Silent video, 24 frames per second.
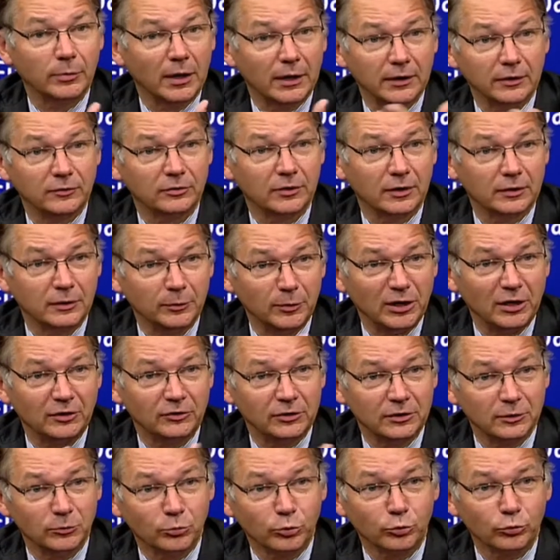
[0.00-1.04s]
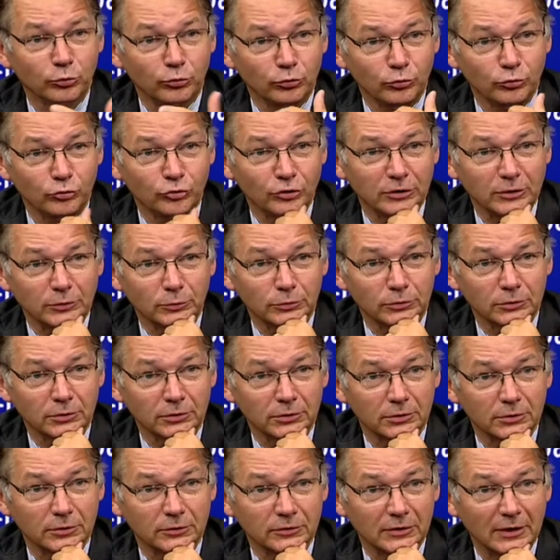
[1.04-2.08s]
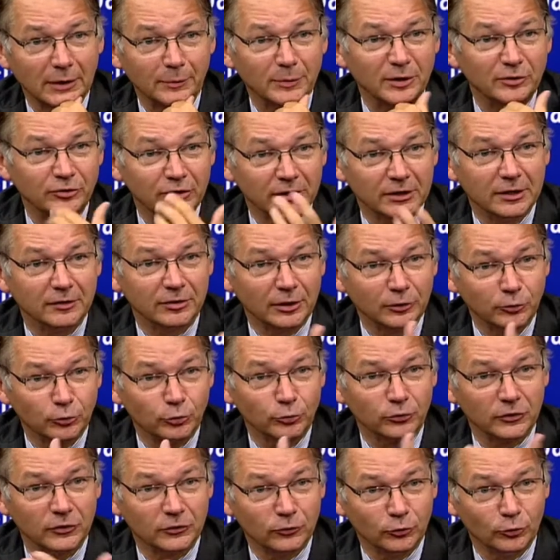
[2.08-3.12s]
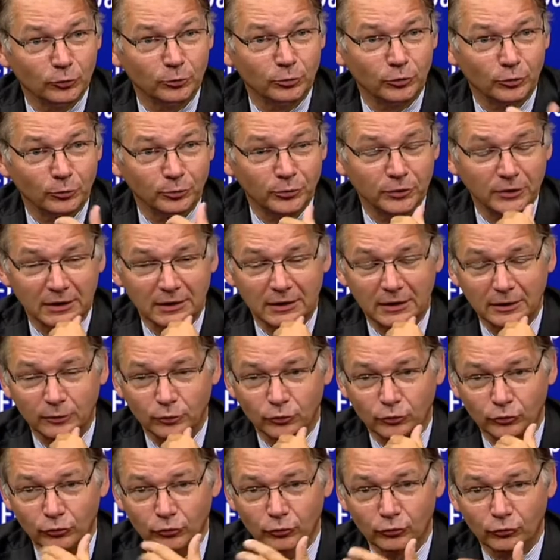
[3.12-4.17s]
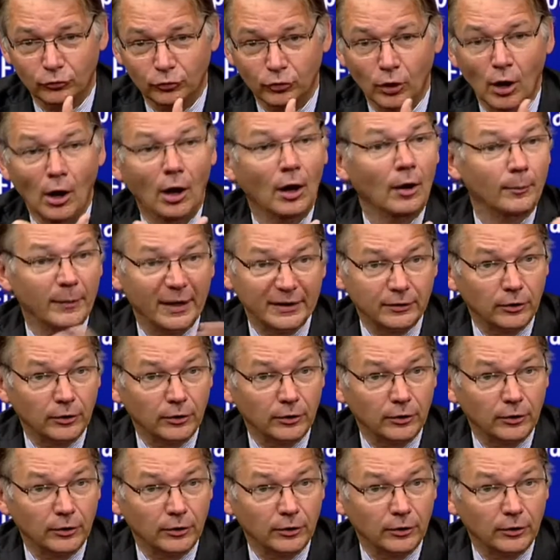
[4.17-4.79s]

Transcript: a law academy, or the College of Europe from Bruges could come here.